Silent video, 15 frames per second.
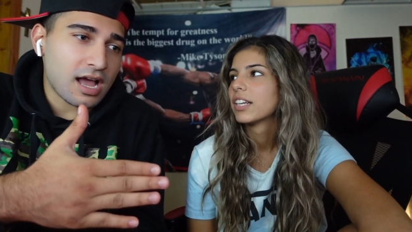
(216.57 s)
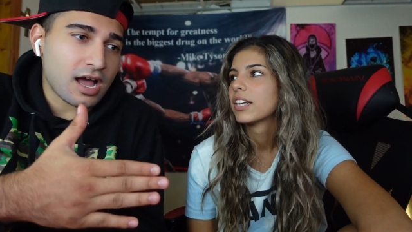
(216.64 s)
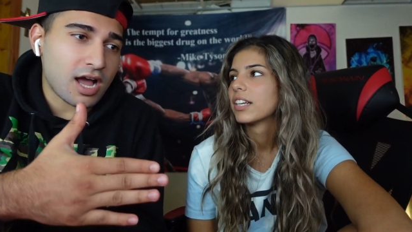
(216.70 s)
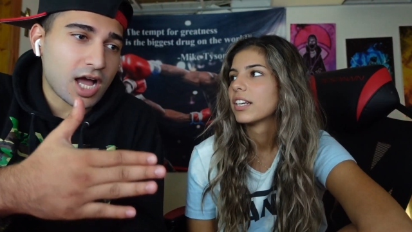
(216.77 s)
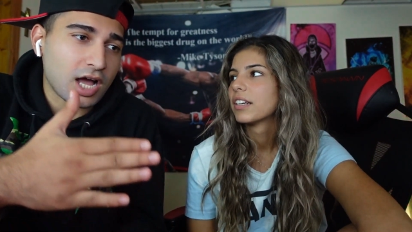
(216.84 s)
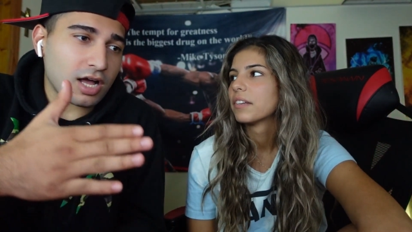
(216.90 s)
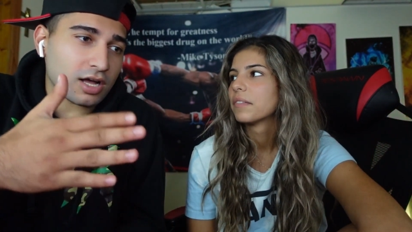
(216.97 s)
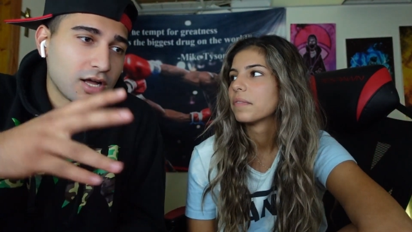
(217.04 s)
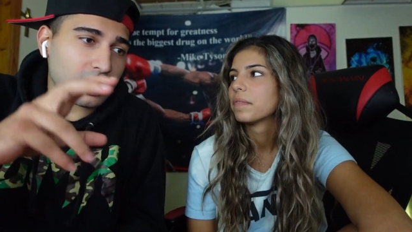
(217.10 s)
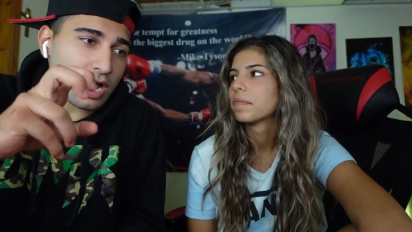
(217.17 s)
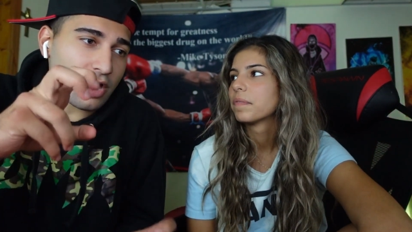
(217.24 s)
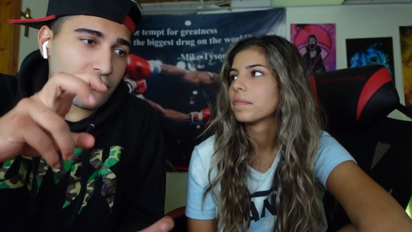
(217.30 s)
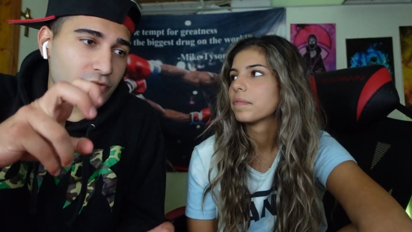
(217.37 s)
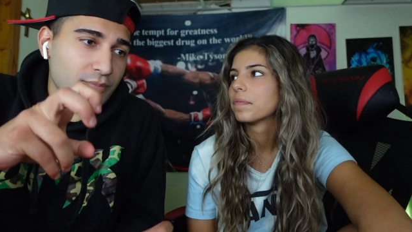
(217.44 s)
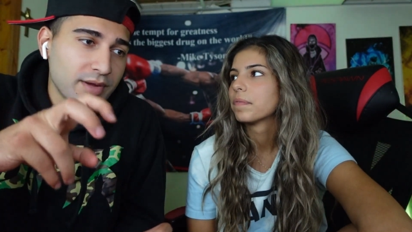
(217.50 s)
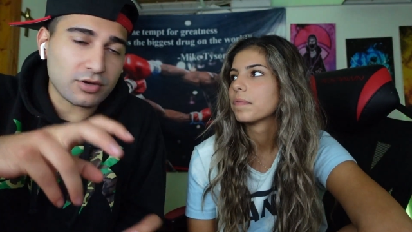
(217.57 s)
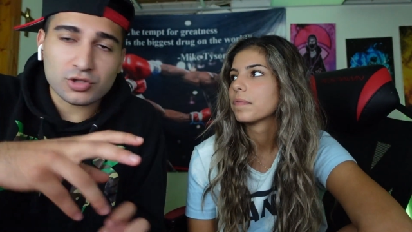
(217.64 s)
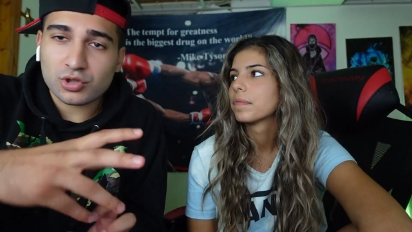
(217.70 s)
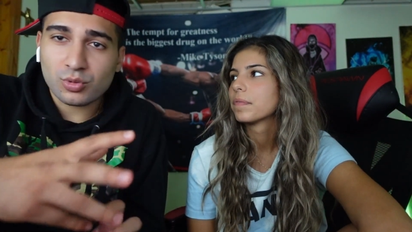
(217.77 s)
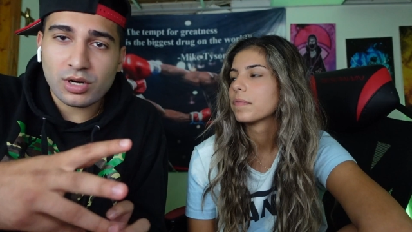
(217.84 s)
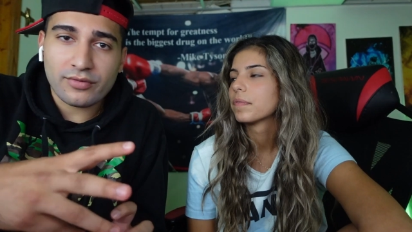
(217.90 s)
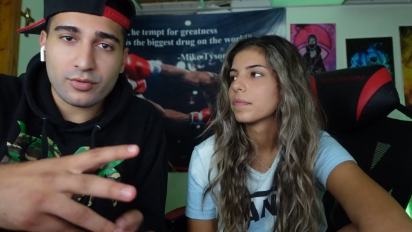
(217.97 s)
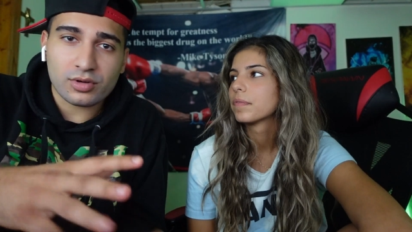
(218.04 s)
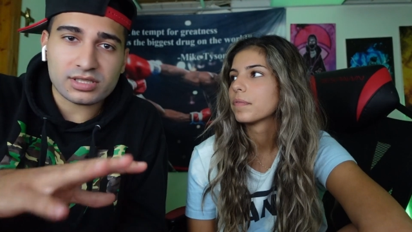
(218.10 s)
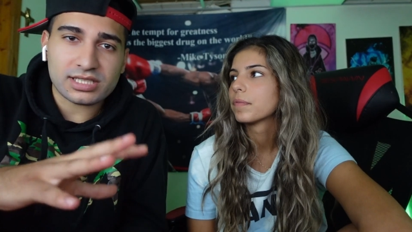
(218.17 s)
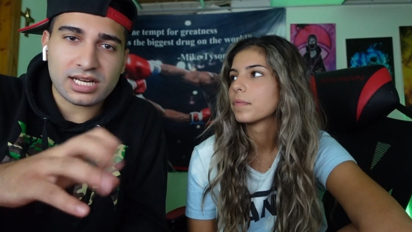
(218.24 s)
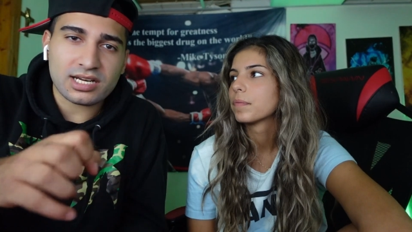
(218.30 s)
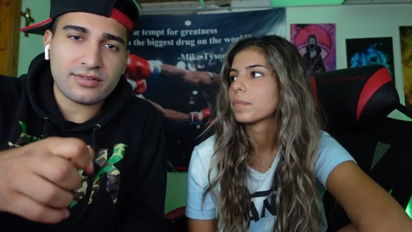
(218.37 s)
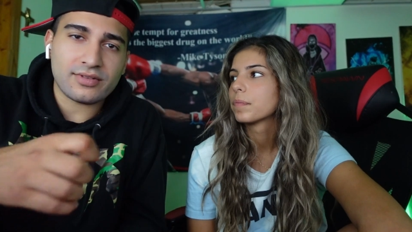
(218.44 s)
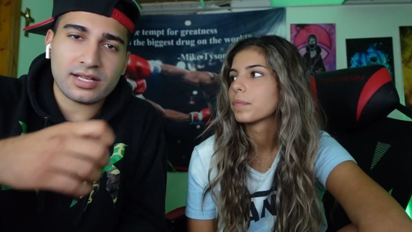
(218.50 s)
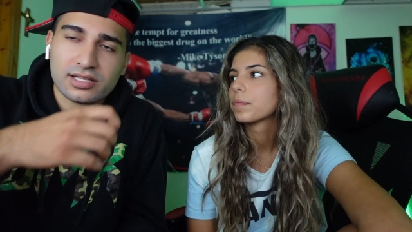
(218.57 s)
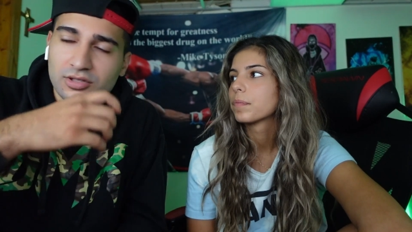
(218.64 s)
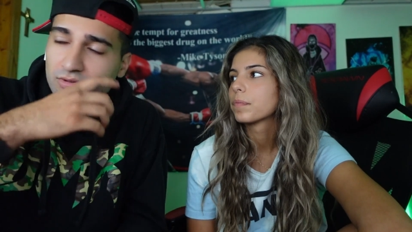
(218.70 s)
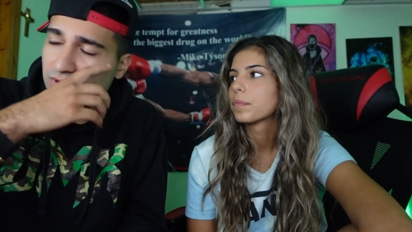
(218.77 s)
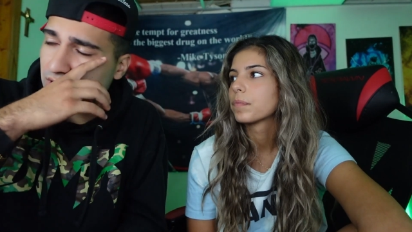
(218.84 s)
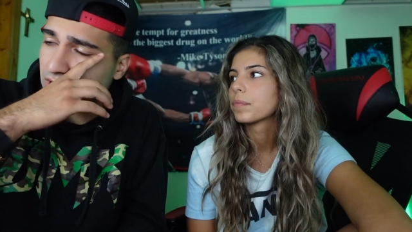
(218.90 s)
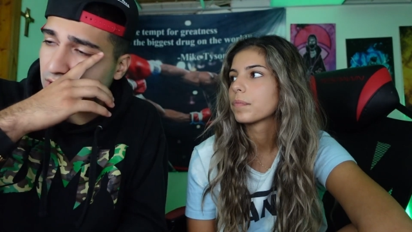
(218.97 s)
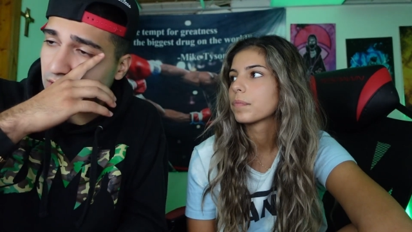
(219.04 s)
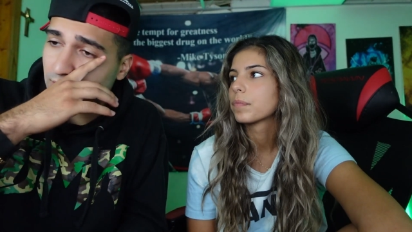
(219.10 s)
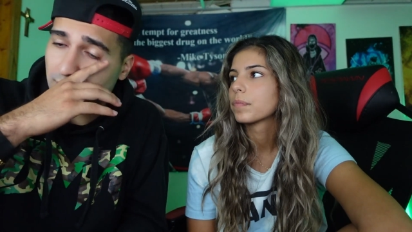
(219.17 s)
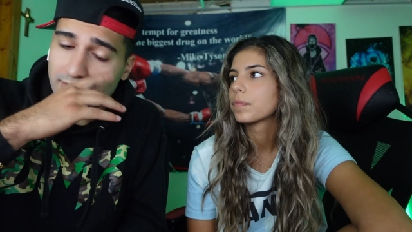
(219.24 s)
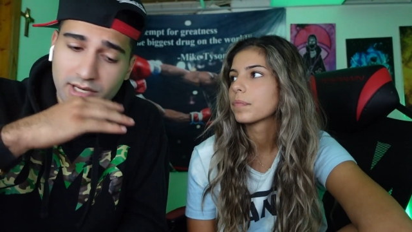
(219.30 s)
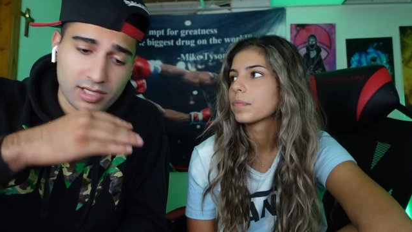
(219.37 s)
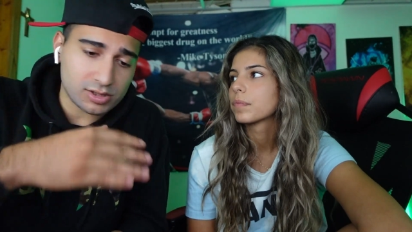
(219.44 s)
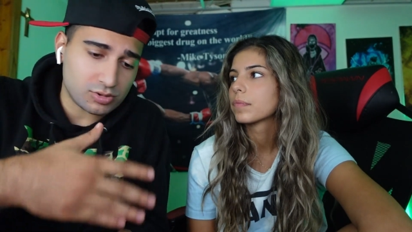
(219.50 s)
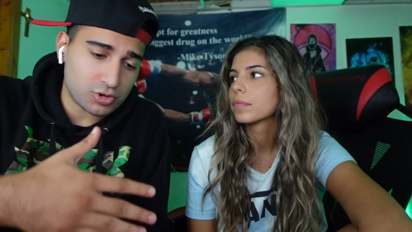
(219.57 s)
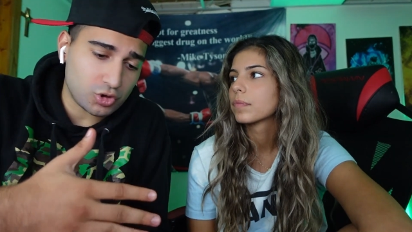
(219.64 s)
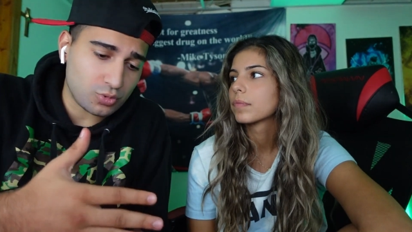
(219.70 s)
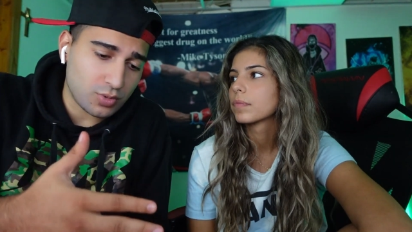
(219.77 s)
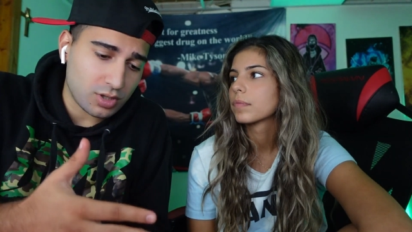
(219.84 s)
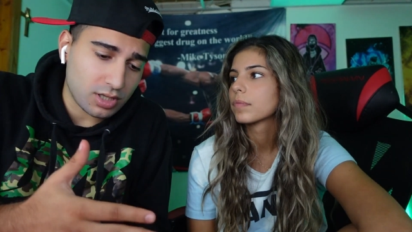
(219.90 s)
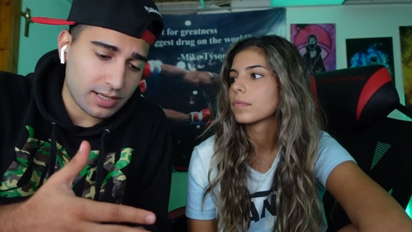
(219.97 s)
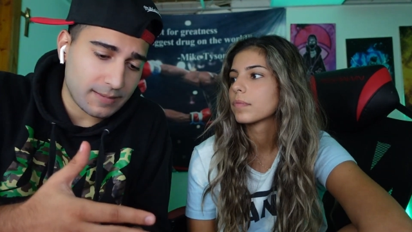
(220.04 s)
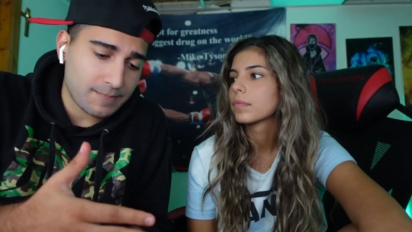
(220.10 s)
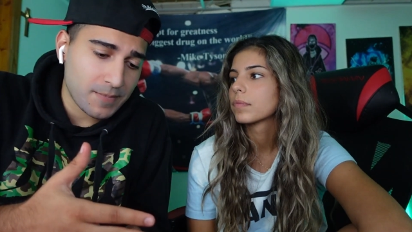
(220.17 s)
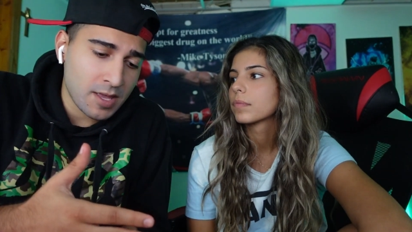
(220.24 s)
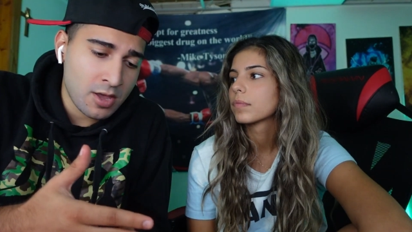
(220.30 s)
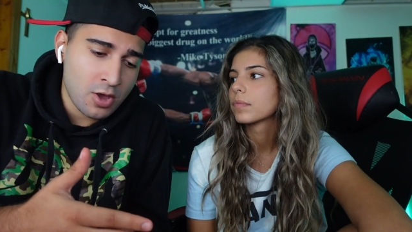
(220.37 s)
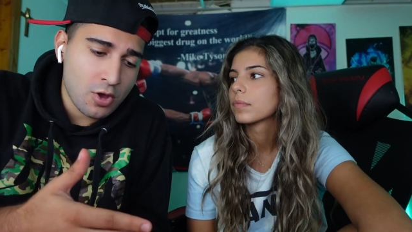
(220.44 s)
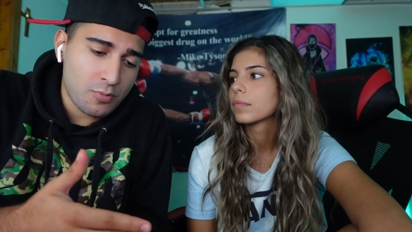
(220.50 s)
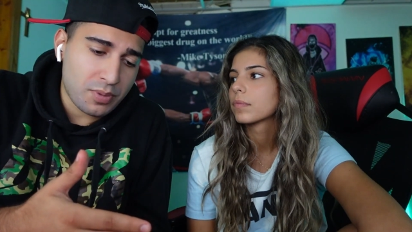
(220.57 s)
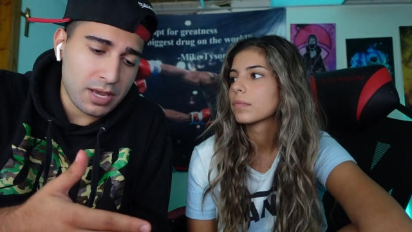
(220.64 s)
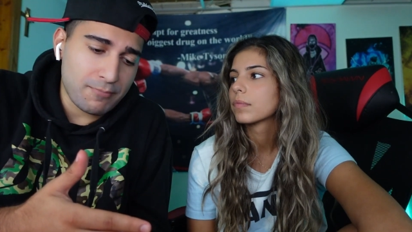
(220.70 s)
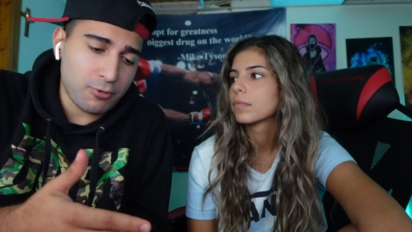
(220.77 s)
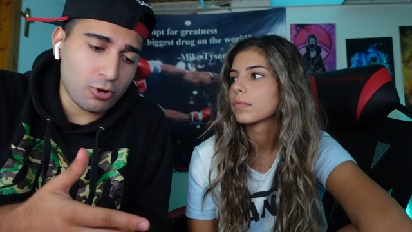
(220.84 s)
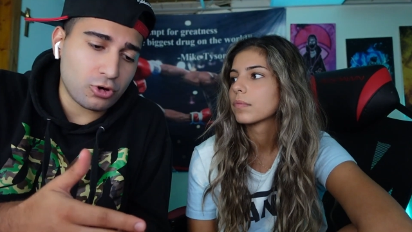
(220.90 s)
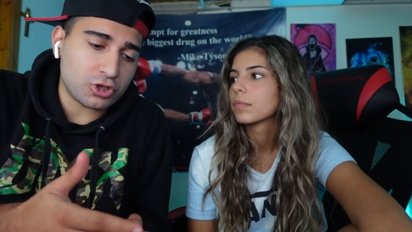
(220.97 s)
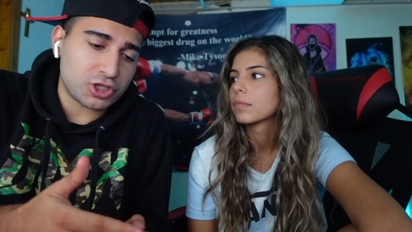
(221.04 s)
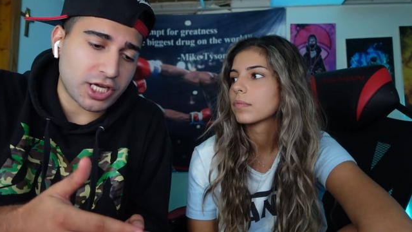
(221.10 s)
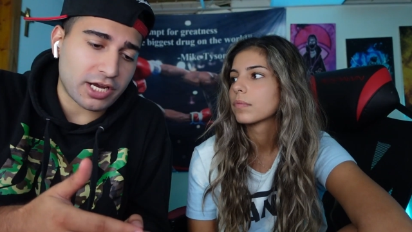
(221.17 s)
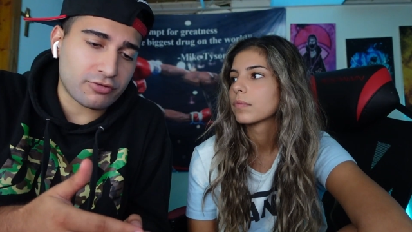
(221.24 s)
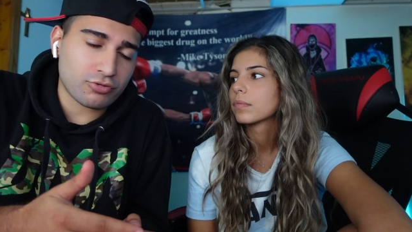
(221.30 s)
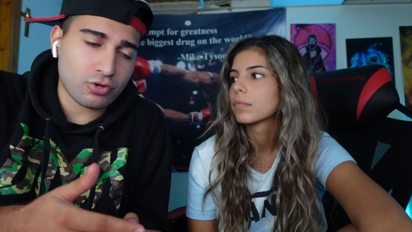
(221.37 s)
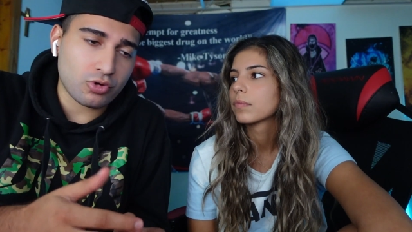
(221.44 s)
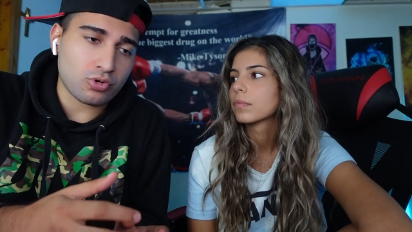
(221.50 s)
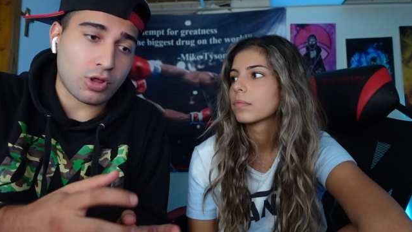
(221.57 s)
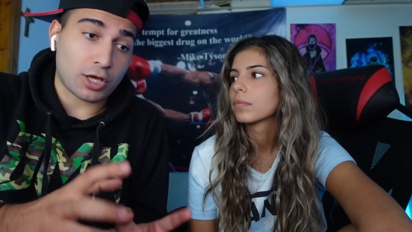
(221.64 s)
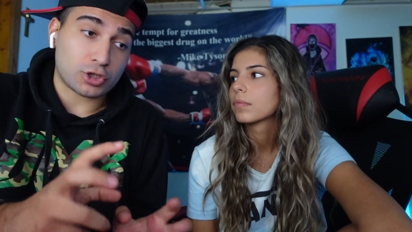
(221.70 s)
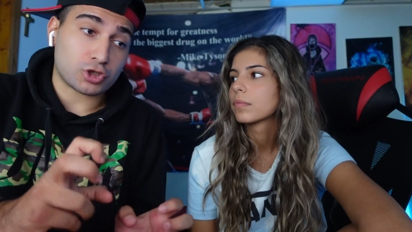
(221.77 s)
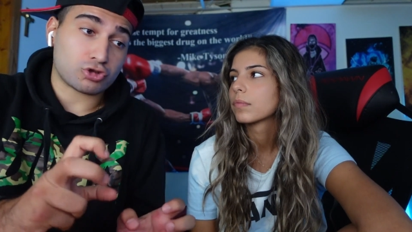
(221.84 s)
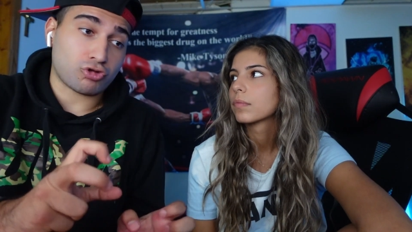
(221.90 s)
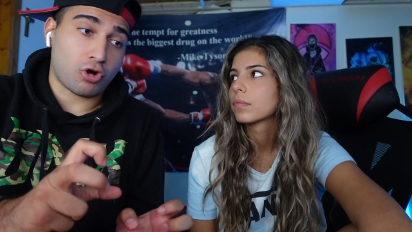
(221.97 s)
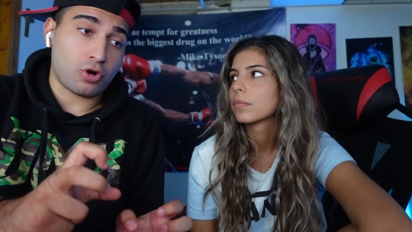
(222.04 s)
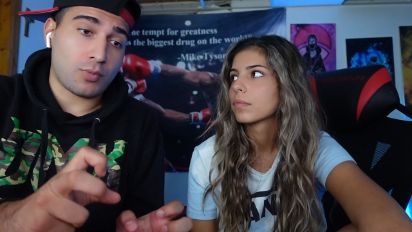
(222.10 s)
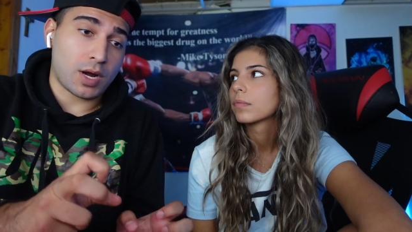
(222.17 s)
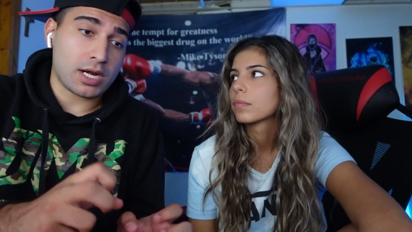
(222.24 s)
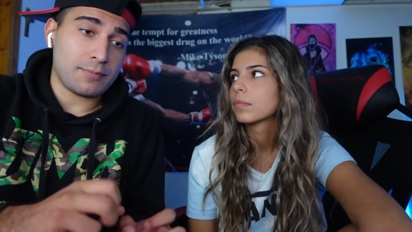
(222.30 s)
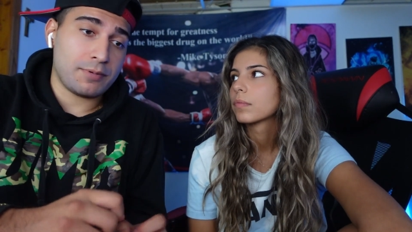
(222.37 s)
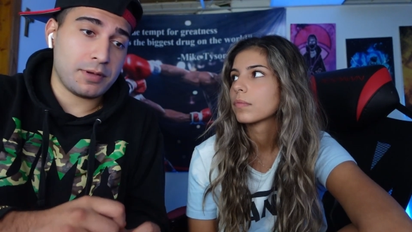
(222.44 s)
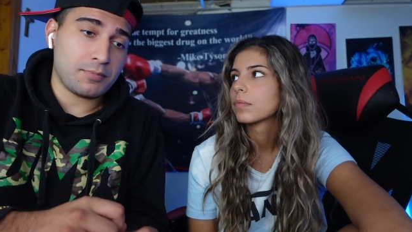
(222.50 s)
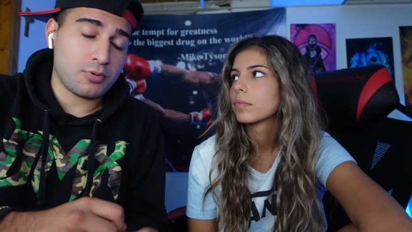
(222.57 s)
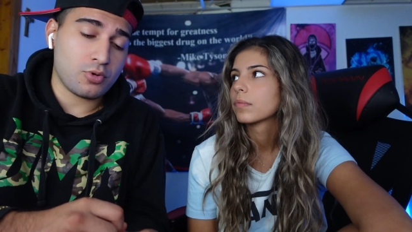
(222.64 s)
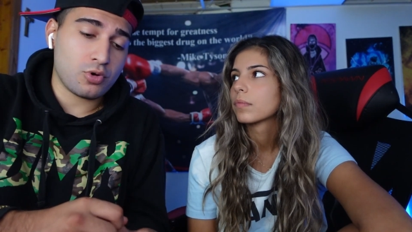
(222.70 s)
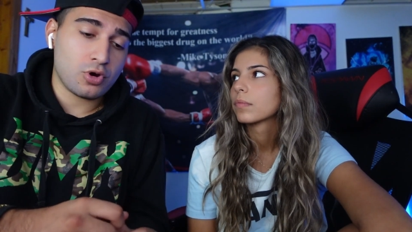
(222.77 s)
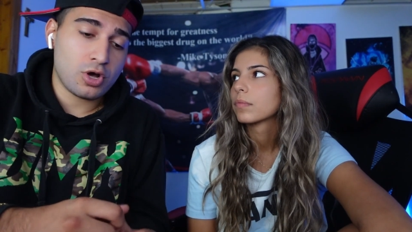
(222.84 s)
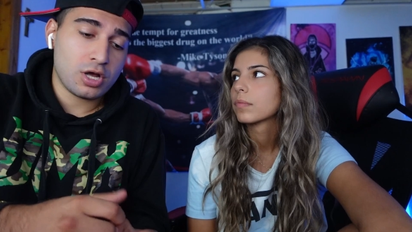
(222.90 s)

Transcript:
Speaker 1: Uh, alpha males or whatever you want to say. I don't even like to use the term, to be honest with you. But, like, people in general, like, strong-minded people,